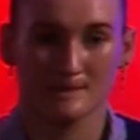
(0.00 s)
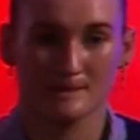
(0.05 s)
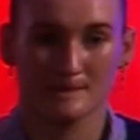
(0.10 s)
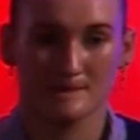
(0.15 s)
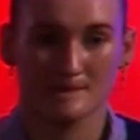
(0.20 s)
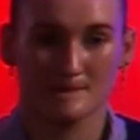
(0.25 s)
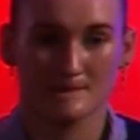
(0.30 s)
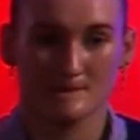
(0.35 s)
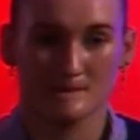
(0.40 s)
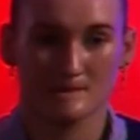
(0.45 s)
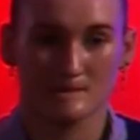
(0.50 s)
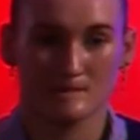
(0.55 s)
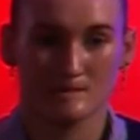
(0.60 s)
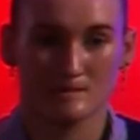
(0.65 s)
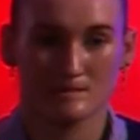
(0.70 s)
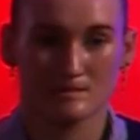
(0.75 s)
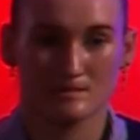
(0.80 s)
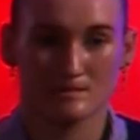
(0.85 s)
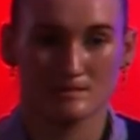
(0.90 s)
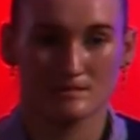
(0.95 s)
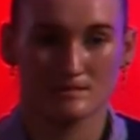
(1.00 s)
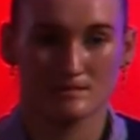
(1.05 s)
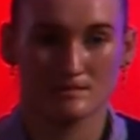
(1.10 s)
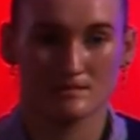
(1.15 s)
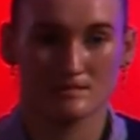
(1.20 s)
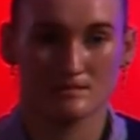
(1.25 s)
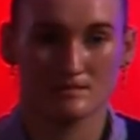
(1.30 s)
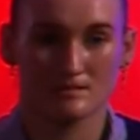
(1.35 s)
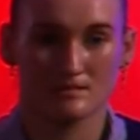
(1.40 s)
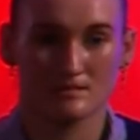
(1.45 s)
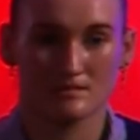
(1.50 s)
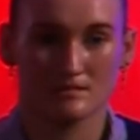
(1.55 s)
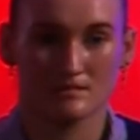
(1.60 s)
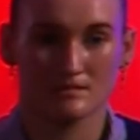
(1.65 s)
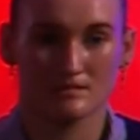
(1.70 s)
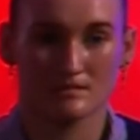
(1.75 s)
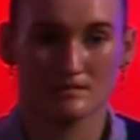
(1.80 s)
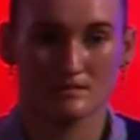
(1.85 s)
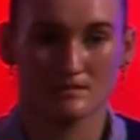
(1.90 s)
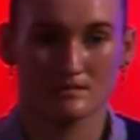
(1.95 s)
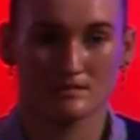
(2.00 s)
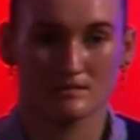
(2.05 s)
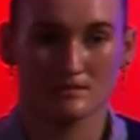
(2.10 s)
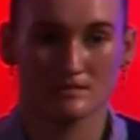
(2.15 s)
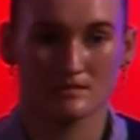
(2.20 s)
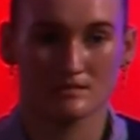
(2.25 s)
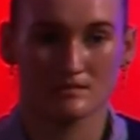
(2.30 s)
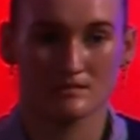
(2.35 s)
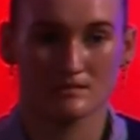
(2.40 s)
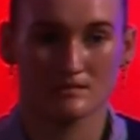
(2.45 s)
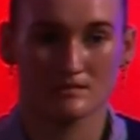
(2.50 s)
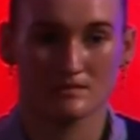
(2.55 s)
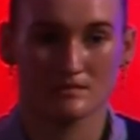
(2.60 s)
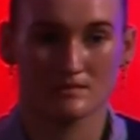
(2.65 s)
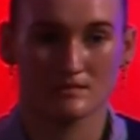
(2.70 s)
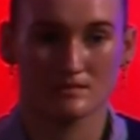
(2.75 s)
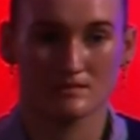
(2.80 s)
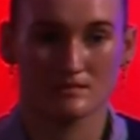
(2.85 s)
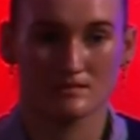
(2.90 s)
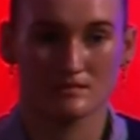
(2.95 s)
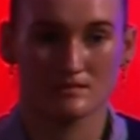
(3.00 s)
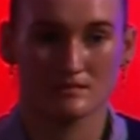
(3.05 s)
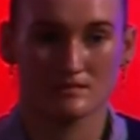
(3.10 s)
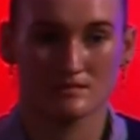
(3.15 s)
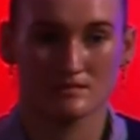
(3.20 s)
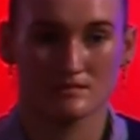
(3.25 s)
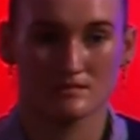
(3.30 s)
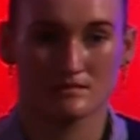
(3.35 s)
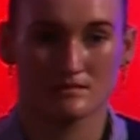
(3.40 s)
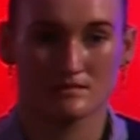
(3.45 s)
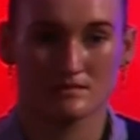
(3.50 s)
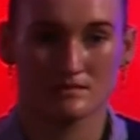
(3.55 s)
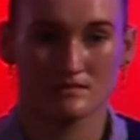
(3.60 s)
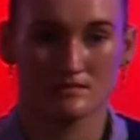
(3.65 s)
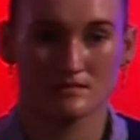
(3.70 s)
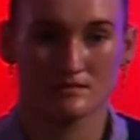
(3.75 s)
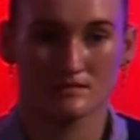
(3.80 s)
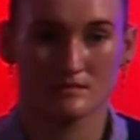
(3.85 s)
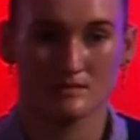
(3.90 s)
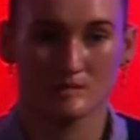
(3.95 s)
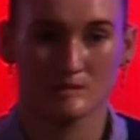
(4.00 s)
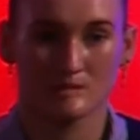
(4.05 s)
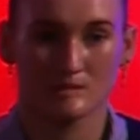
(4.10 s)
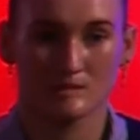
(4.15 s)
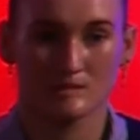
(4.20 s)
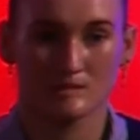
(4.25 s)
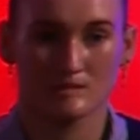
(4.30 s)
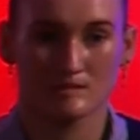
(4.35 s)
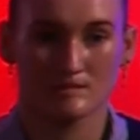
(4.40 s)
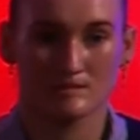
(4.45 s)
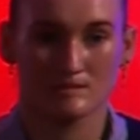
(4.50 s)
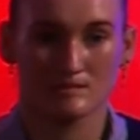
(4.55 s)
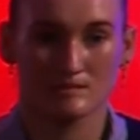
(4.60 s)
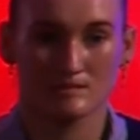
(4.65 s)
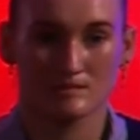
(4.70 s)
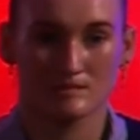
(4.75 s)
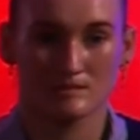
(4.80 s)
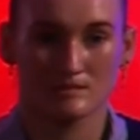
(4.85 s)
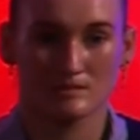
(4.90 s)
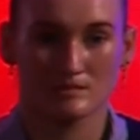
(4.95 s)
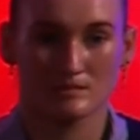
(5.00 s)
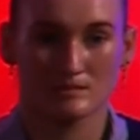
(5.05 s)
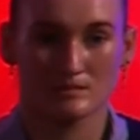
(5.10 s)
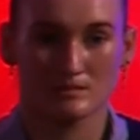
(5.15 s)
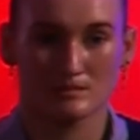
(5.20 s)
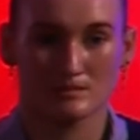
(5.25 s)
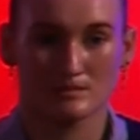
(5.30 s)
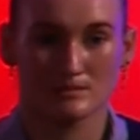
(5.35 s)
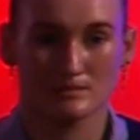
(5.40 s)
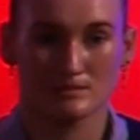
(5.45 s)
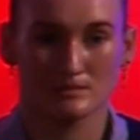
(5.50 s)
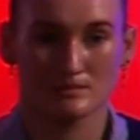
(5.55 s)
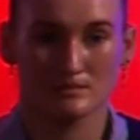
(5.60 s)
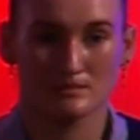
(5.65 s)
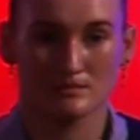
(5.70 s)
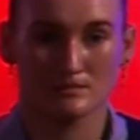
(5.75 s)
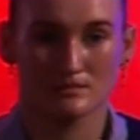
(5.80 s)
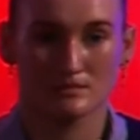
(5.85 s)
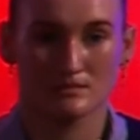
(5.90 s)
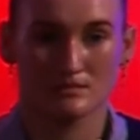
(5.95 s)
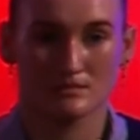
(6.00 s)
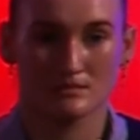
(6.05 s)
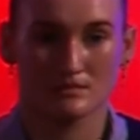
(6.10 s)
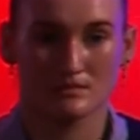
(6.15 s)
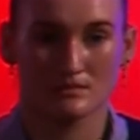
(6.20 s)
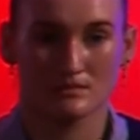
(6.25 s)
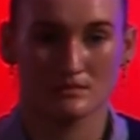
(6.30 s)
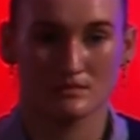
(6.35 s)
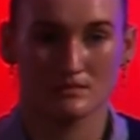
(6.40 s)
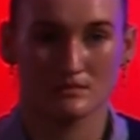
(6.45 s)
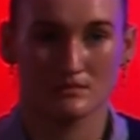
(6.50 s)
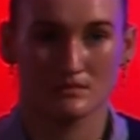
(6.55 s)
[no speech]